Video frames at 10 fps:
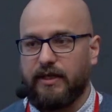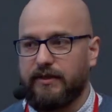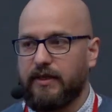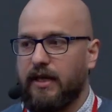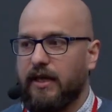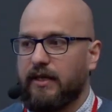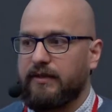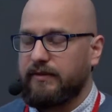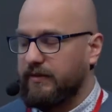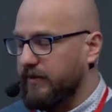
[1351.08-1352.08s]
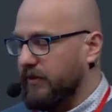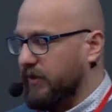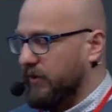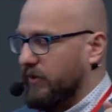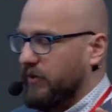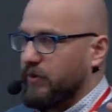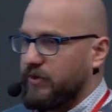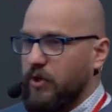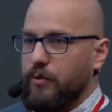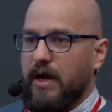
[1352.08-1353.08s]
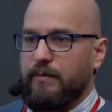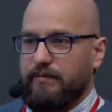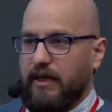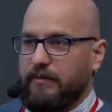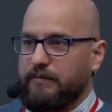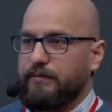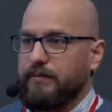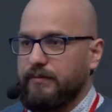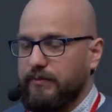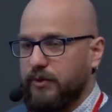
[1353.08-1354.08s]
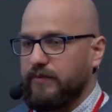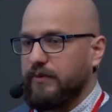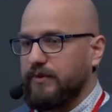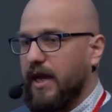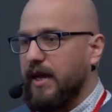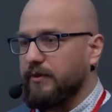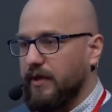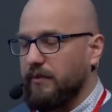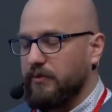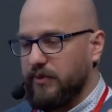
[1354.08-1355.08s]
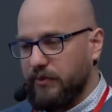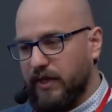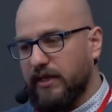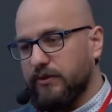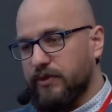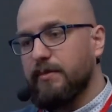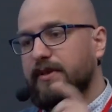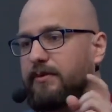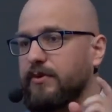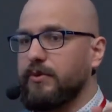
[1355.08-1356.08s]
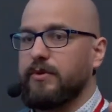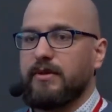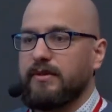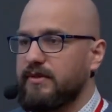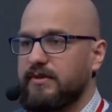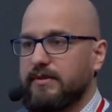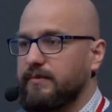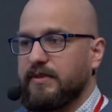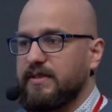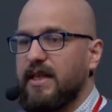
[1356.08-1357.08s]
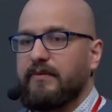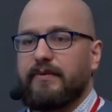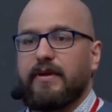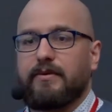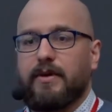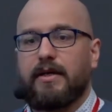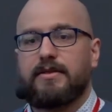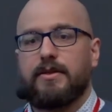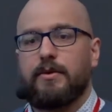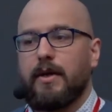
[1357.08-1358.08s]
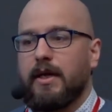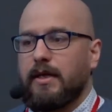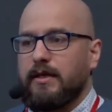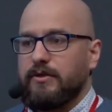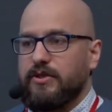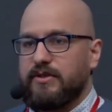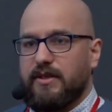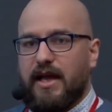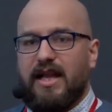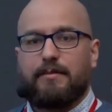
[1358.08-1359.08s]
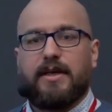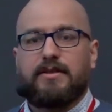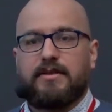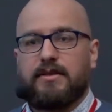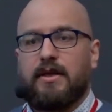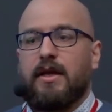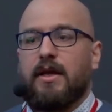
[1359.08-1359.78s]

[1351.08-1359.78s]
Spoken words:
And you saw my beautiful diagram where we had the RabbitMQ here, and this same thing, right? So you just elements,